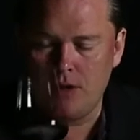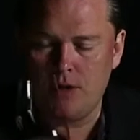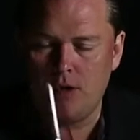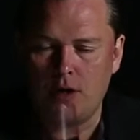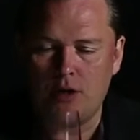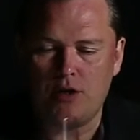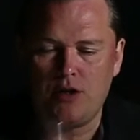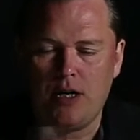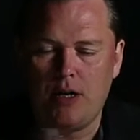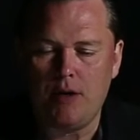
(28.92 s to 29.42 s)

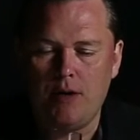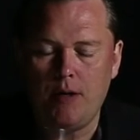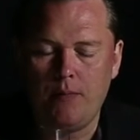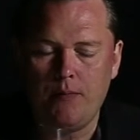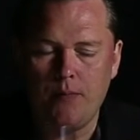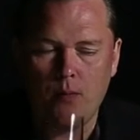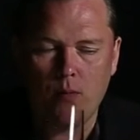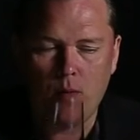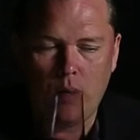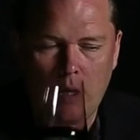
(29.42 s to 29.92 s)
dark cherry,
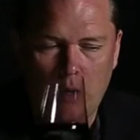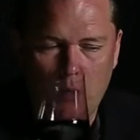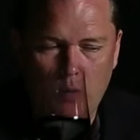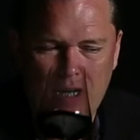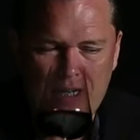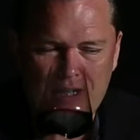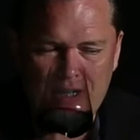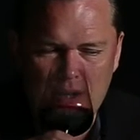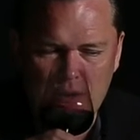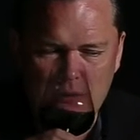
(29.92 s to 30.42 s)
with a
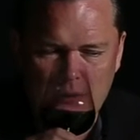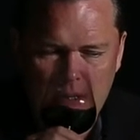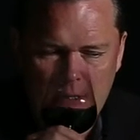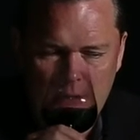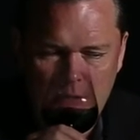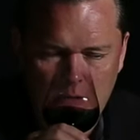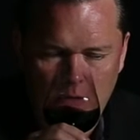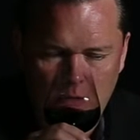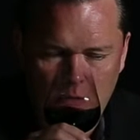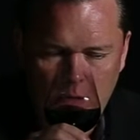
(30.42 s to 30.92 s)
quite
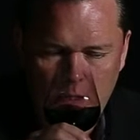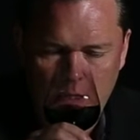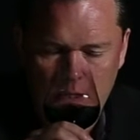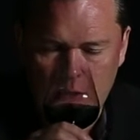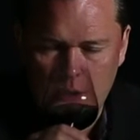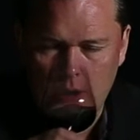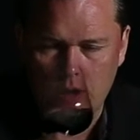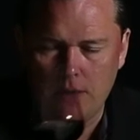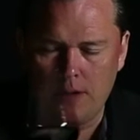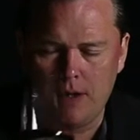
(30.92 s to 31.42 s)
discreet oak
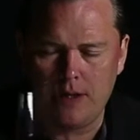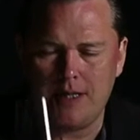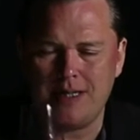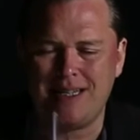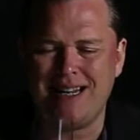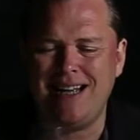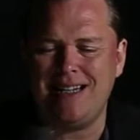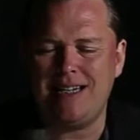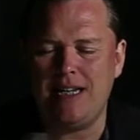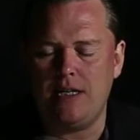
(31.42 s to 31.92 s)
aging. There's a
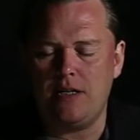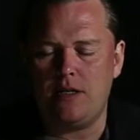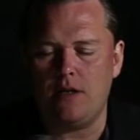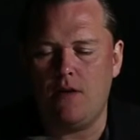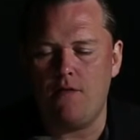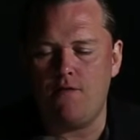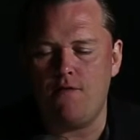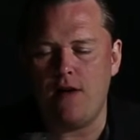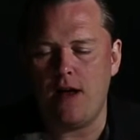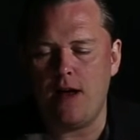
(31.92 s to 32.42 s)
slight hint
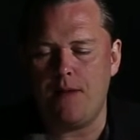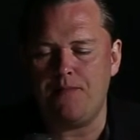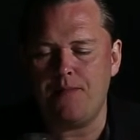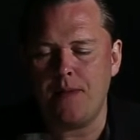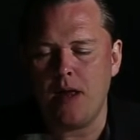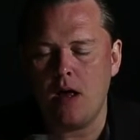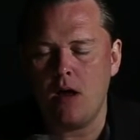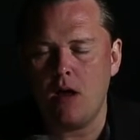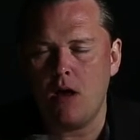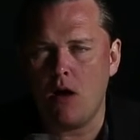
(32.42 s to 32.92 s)
of
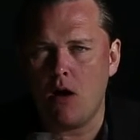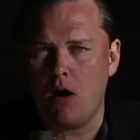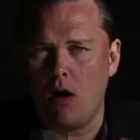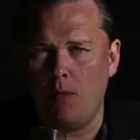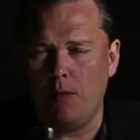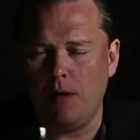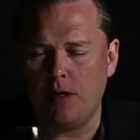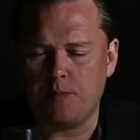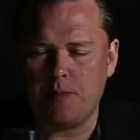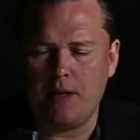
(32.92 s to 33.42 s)
uh,
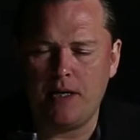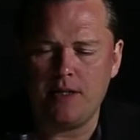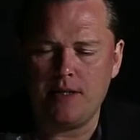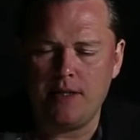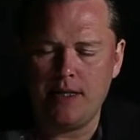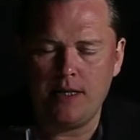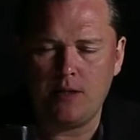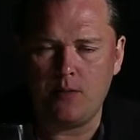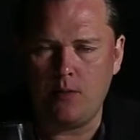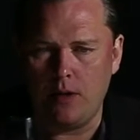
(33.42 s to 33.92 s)
herbal
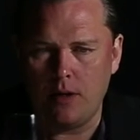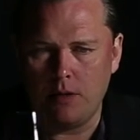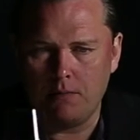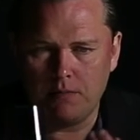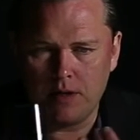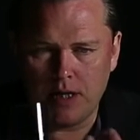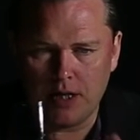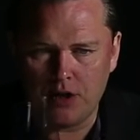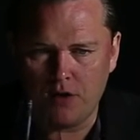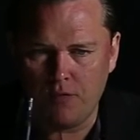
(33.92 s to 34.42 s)
spiciness with
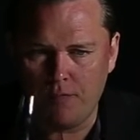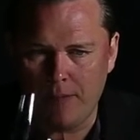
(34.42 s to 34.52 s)
a touch